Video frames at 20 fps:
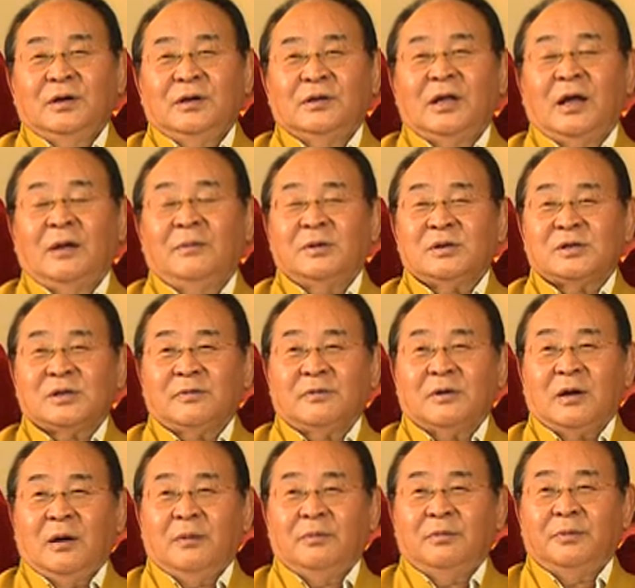dharmas of
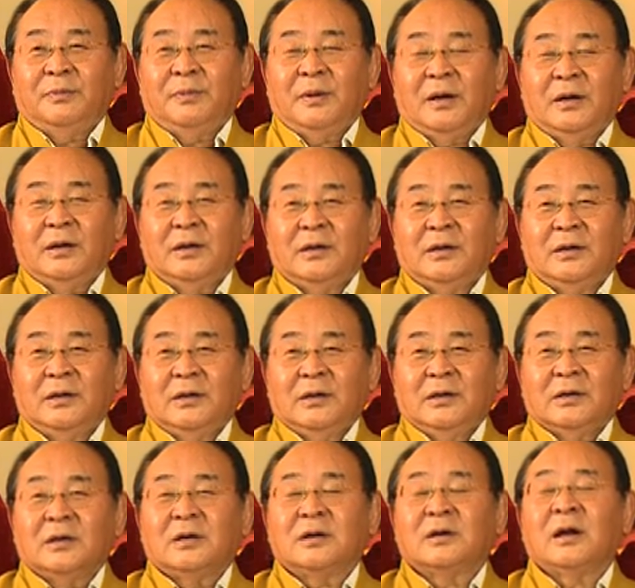Gampopa.
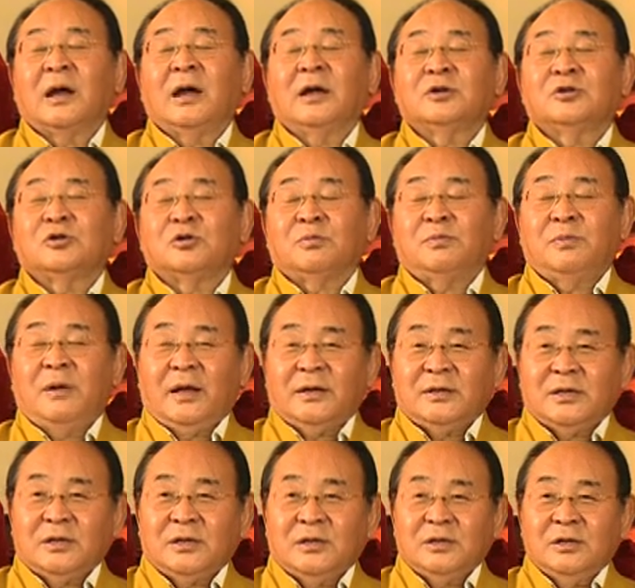Grant your
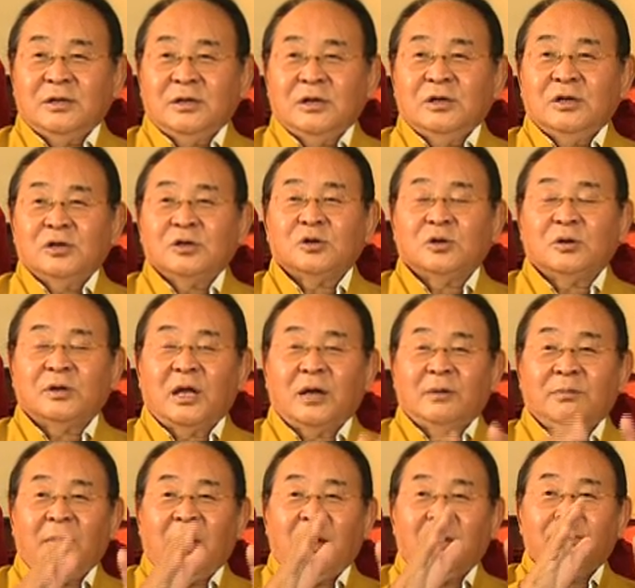blessing so
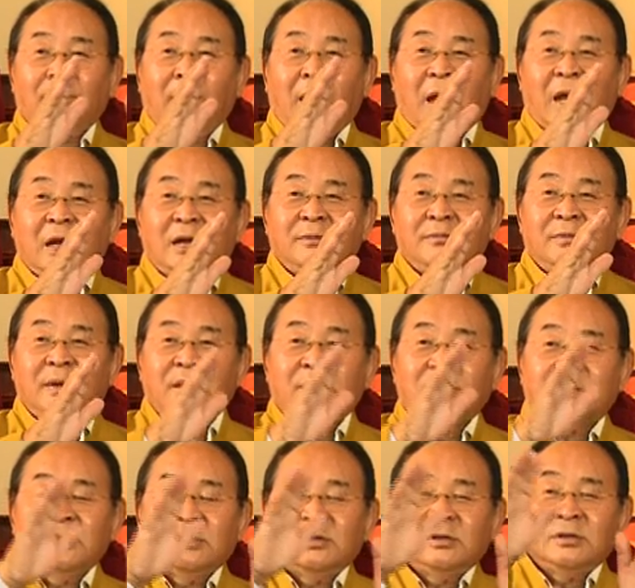that my mind may
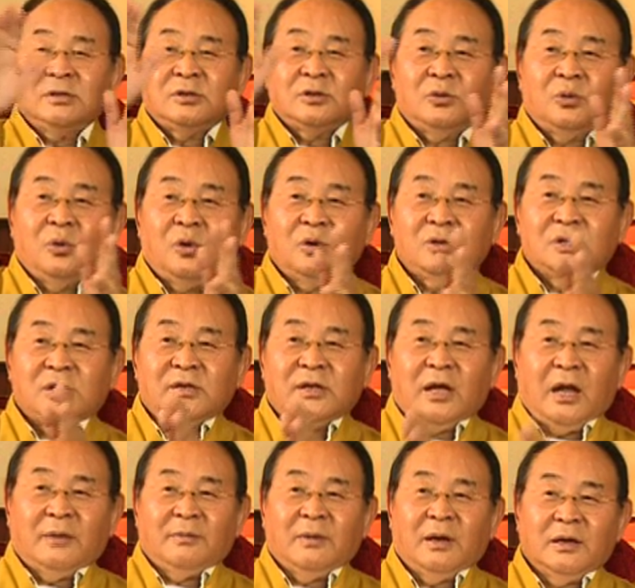turn toward the
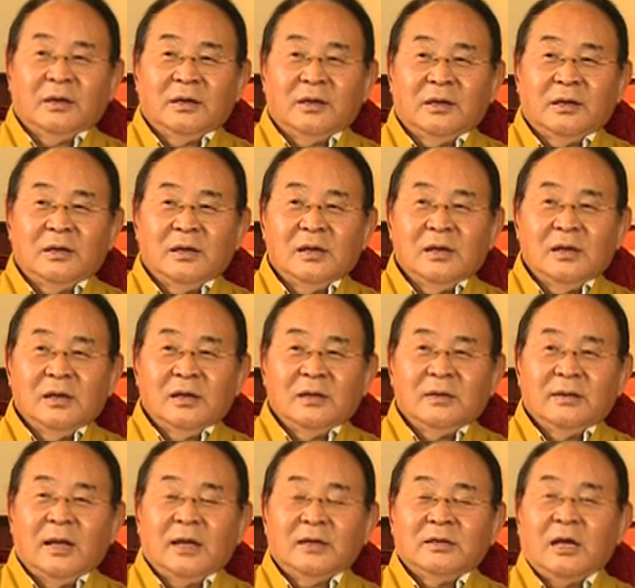dharma.
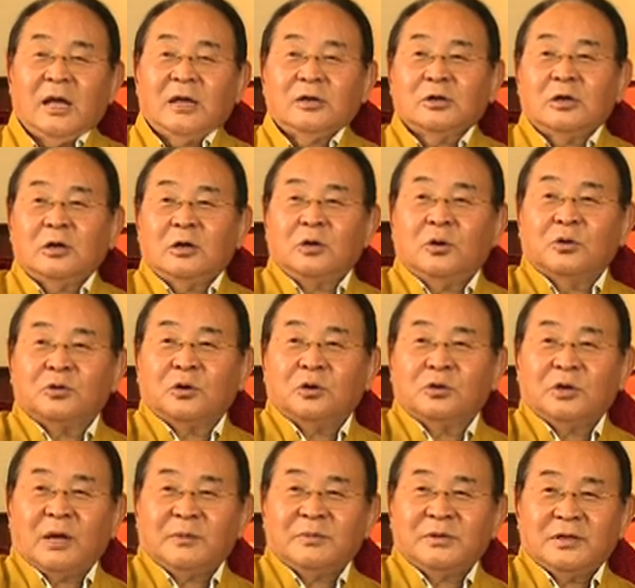That actually Lodo
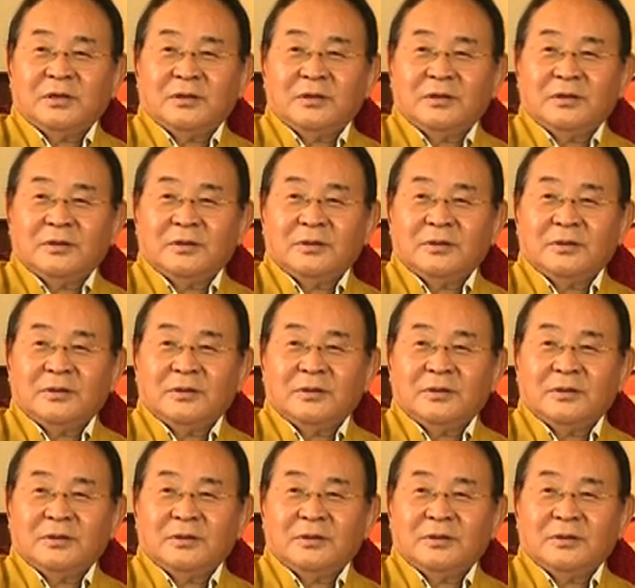Namshi.